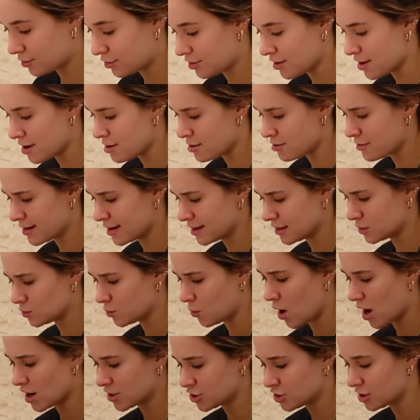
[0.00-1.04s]
Theo is
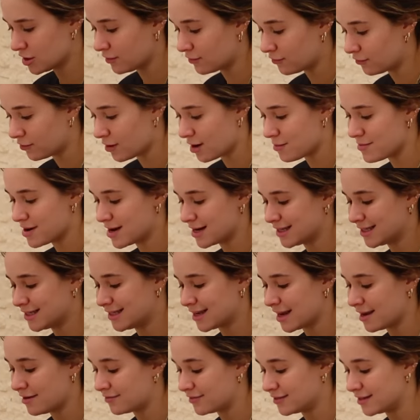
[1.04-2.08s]
watching from a
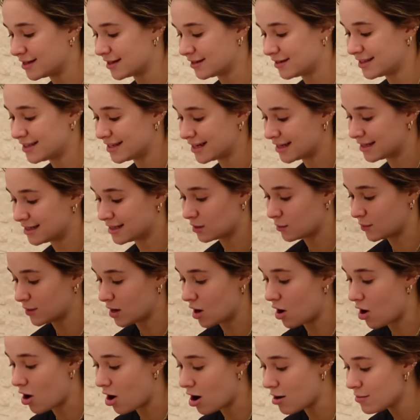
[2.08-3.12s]
safe distance and we
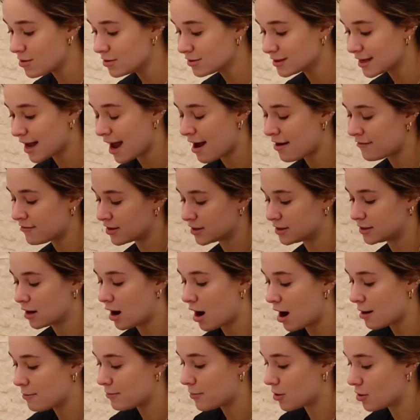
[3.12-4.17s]
almost have the
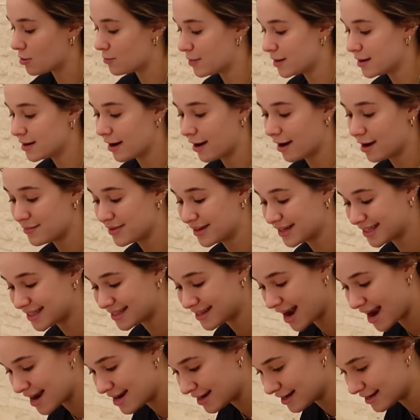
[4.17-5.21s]
top open. I'm
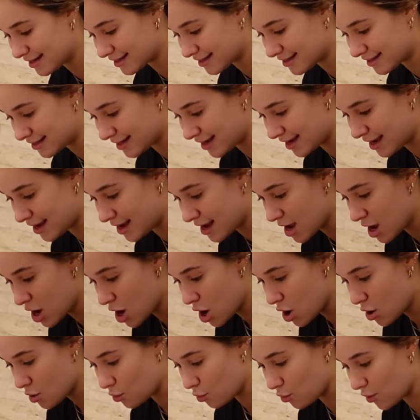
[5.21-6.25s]
excited to see
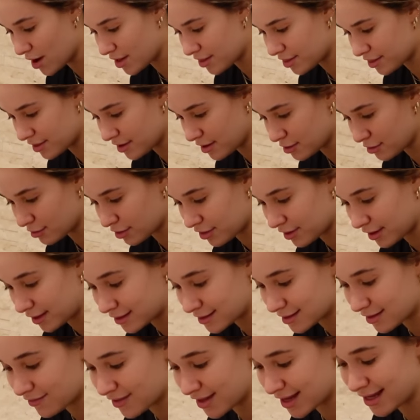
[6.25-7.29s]
what Theo
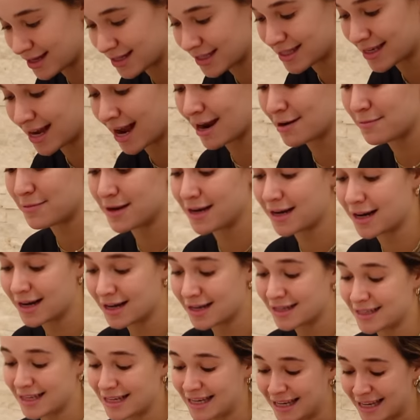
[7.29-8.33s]
thinks of the inside
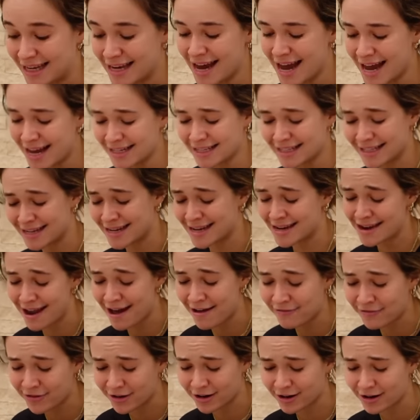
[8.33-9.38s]
because he has
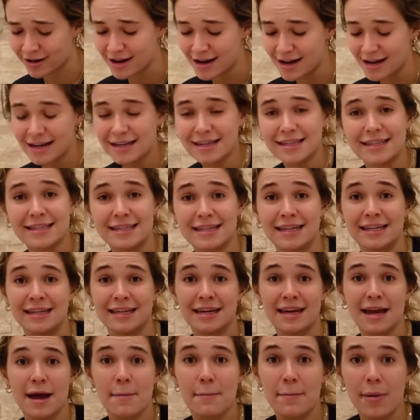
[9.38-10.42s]
never seen
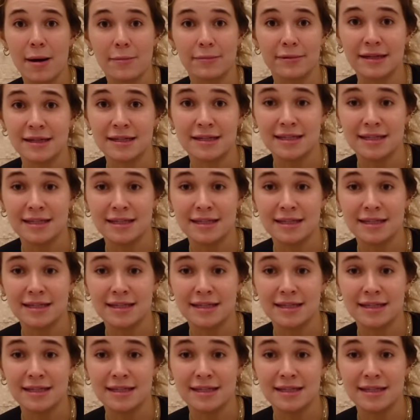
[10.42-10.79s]
pumpkin